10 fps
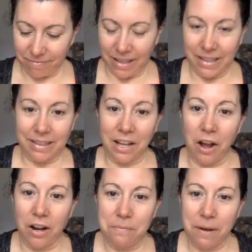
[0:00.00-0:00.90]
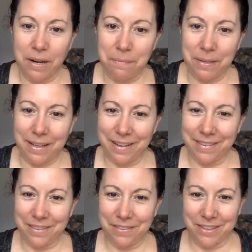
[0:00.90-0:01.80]
Like that onomatopoeia
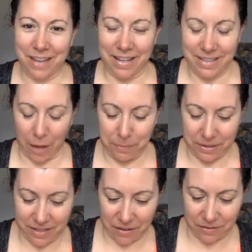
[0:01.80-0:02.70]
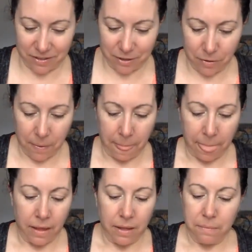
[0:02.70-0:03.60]
of Sky's happy sound.
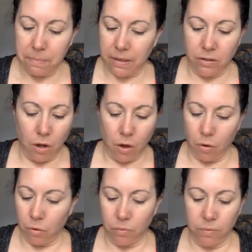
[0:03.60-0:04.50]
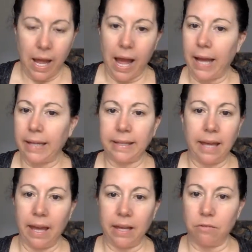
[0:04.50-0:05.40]
But no, I
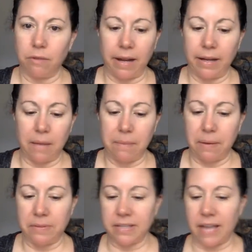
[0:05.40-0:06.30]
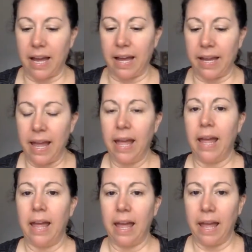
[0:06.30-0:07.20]
can't write about Sky.
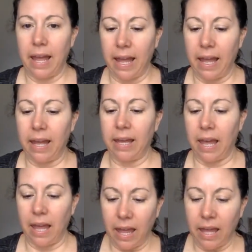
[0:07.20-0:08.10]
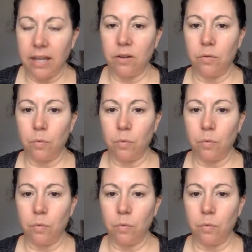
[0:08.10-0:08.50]
A-N-Y-M-O-R-E.